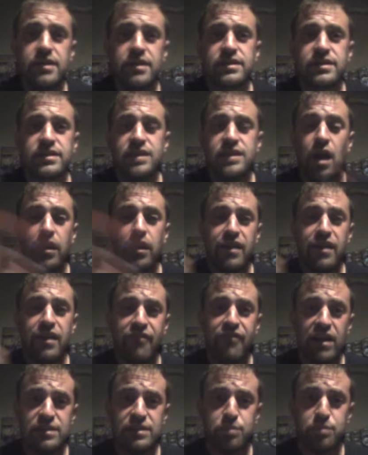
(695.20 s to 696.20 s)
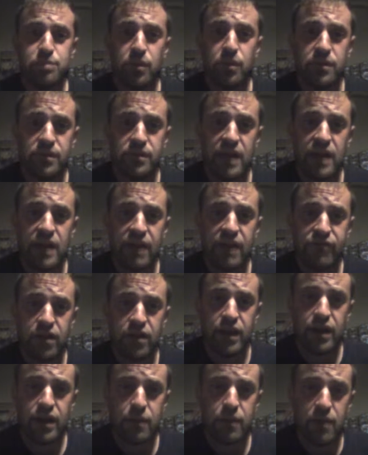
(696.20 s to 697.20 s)
Sorry if I spoiled that for
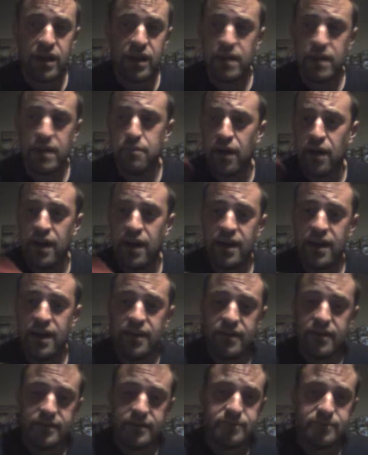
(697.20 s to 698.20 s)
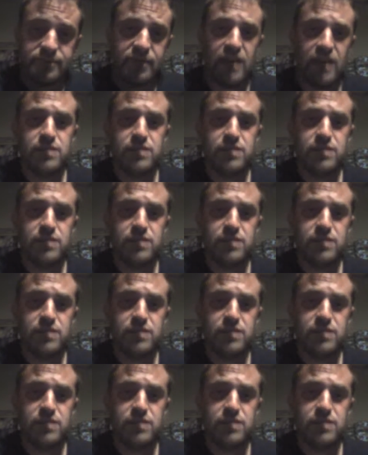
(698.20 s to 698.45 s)
anybody, but I